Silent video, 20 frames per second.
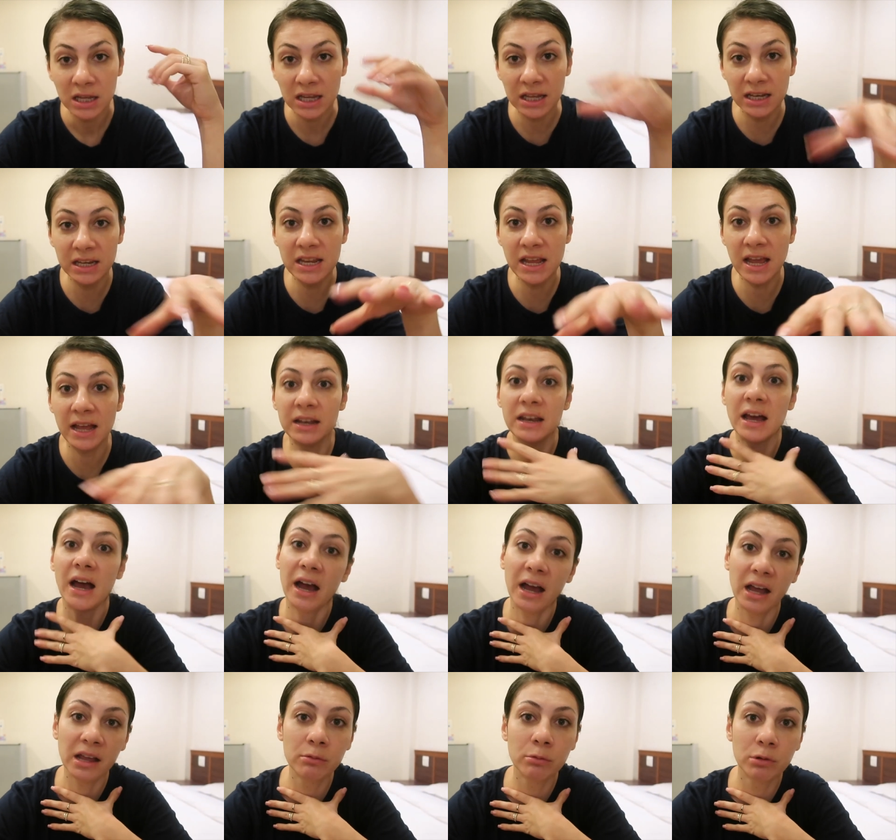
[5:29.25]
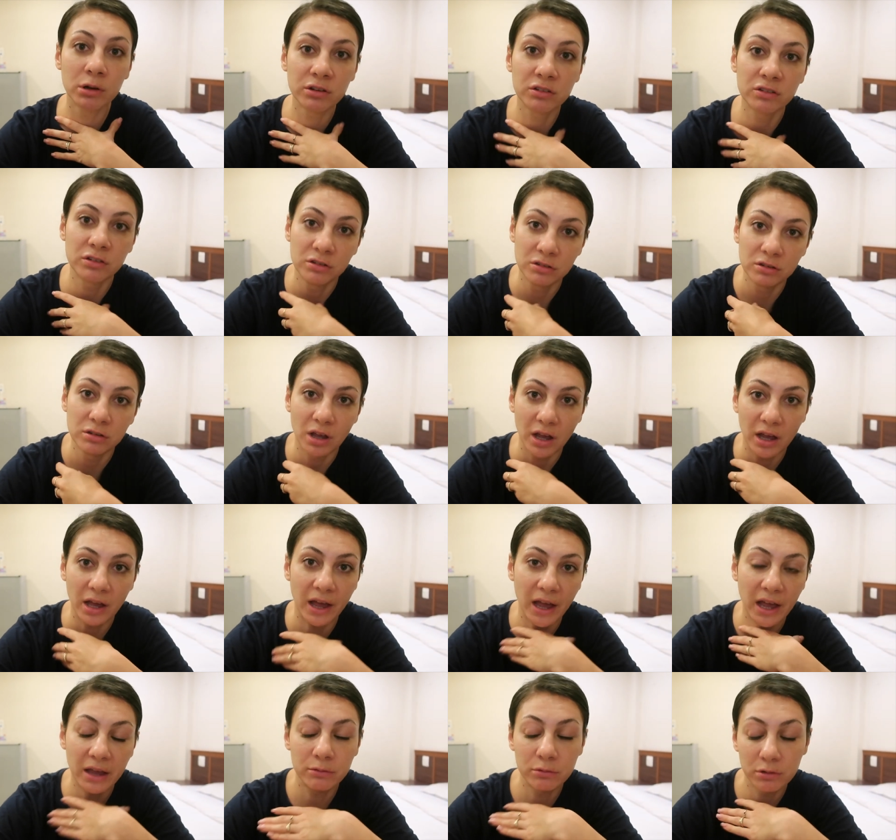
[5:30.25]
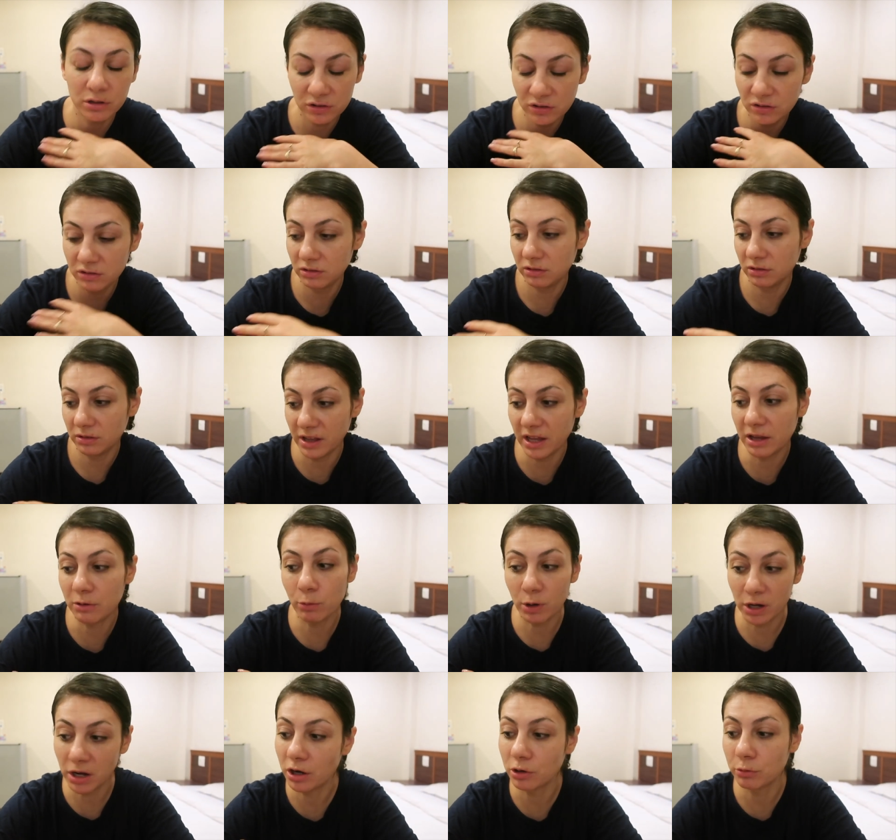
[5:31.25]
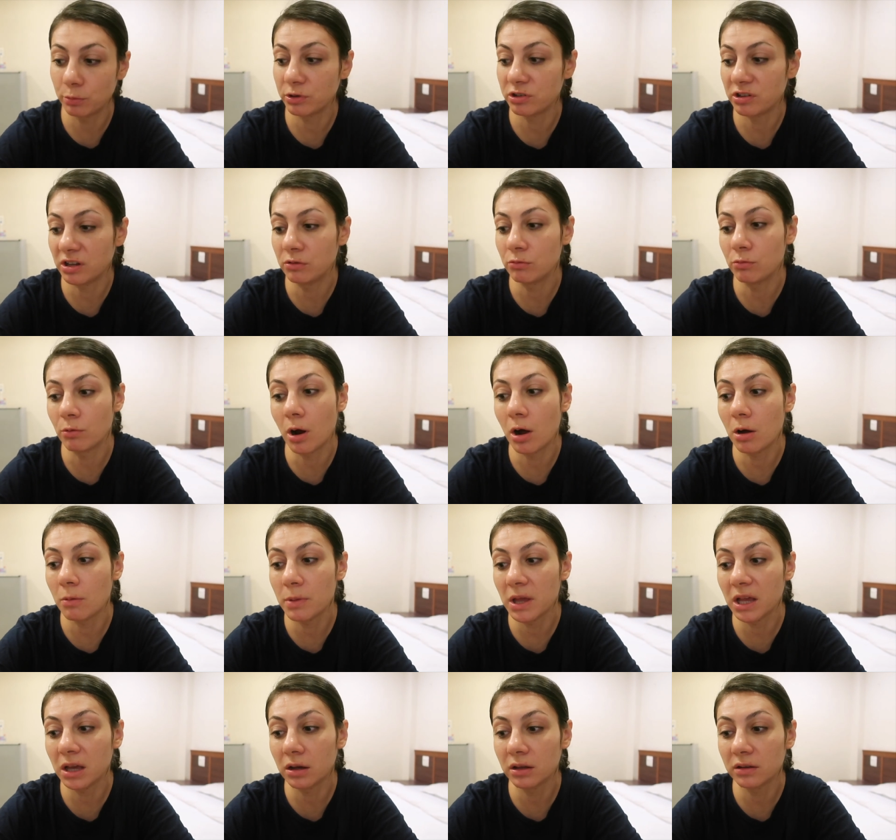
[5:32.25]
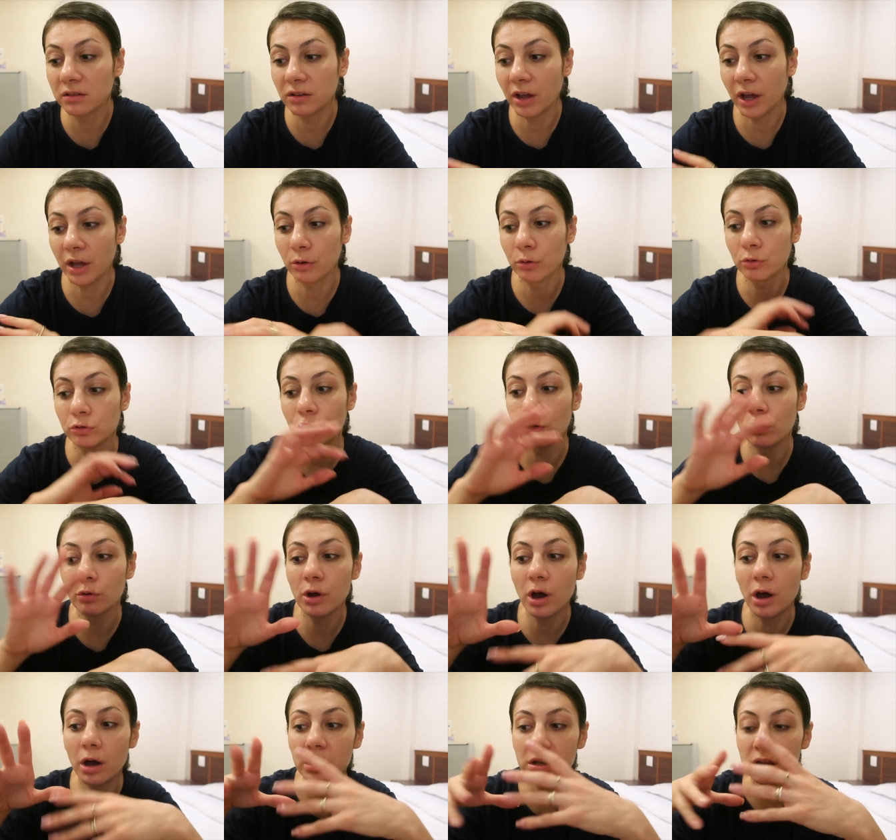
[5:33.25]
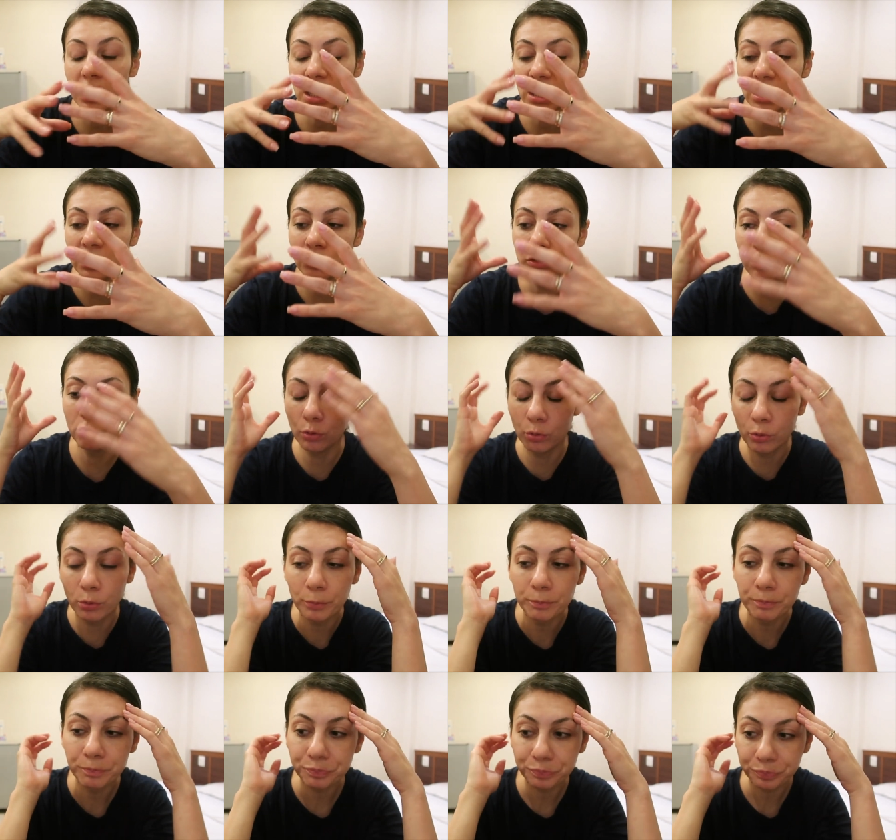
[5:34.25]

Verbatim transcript: in the end I was I was like one hundred percent wrong because I also got into